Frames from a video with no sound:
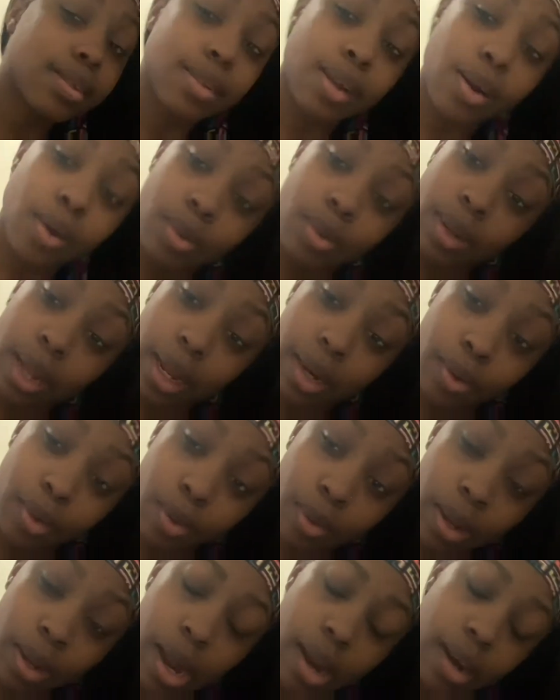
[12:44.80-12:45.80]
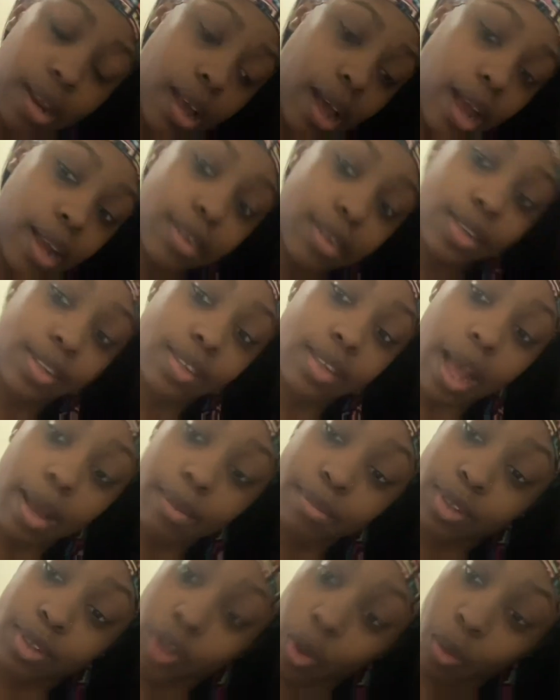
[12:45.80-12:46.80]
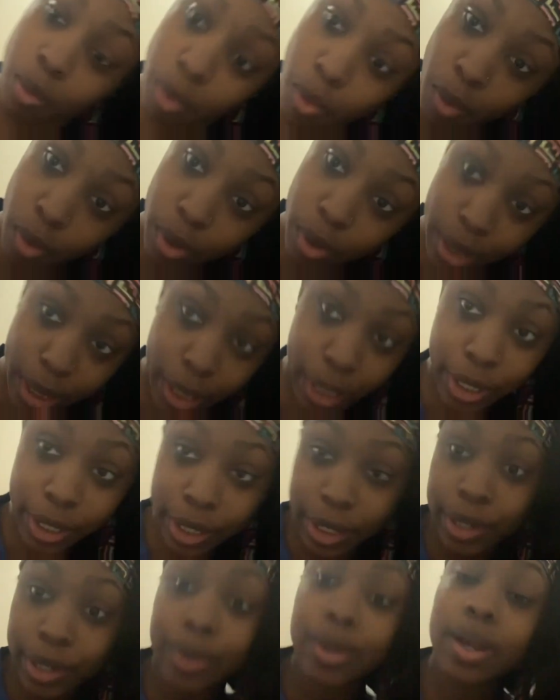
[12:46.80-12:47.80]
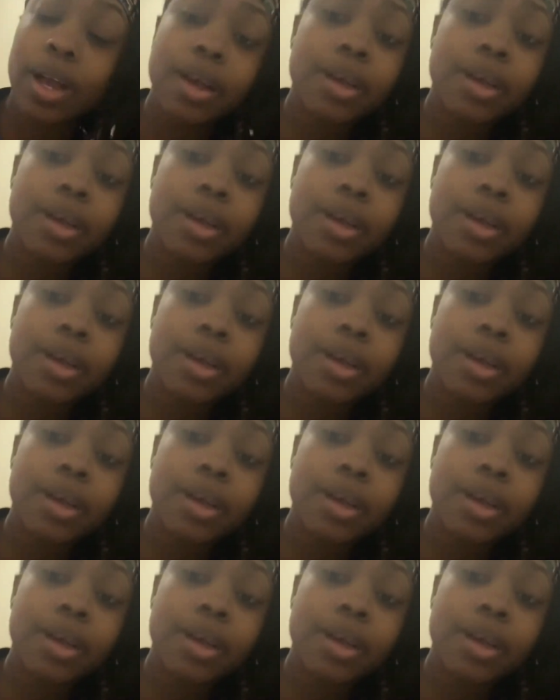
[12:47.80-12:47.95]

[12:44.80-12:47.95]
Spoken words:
whole lot. I'm so bored here.